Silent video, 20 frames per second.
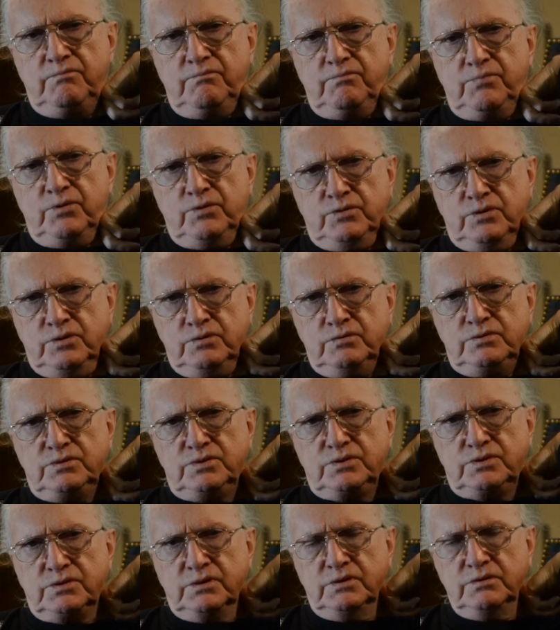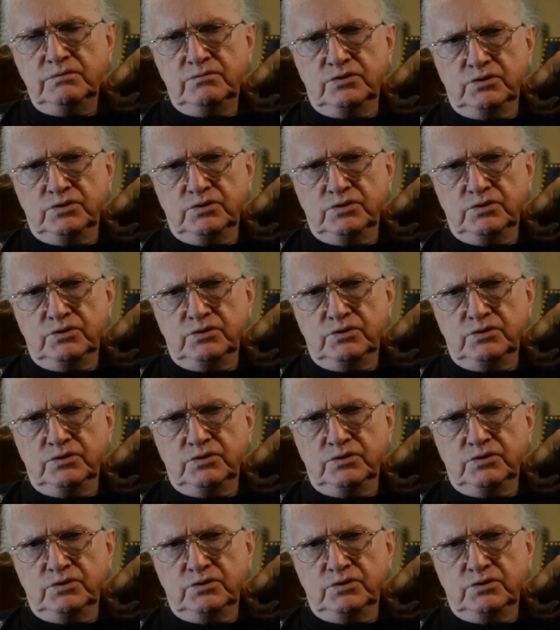produce and